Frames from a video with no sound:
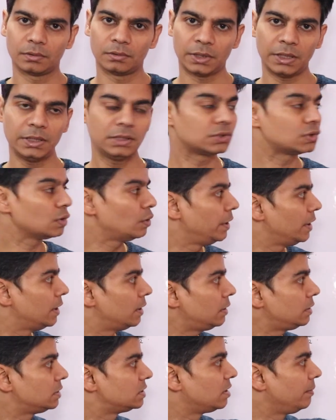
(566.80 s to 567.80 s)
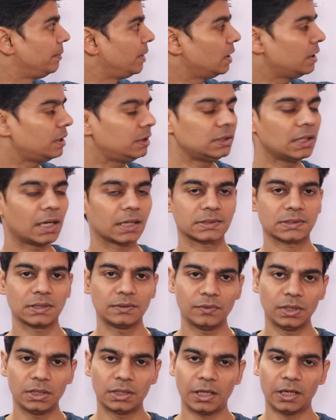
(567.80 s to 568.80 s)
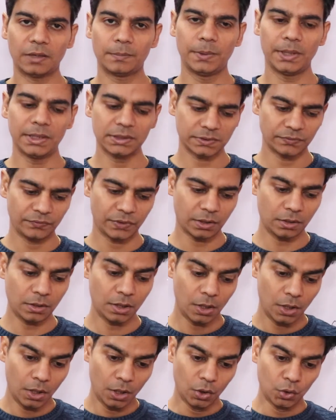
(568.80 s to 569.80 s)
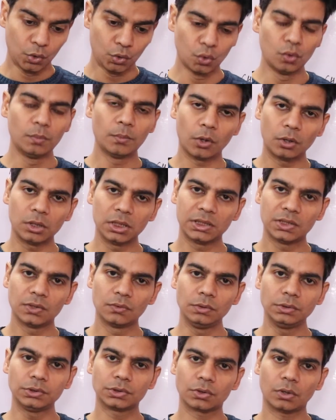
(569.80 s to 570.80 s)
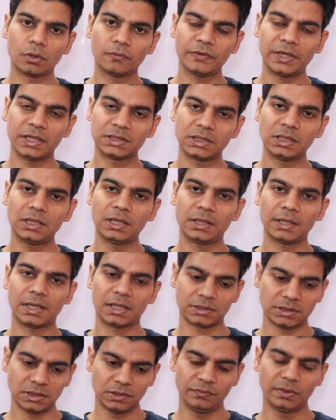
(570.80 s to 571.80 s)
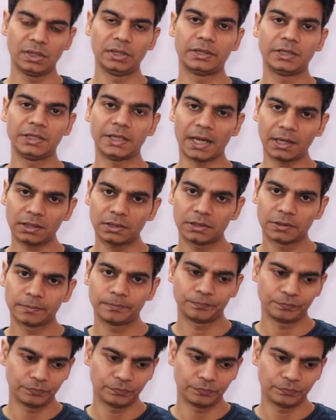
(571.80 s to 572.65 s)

right? So here similar reaction will take place where two molecules of acetic acid will react,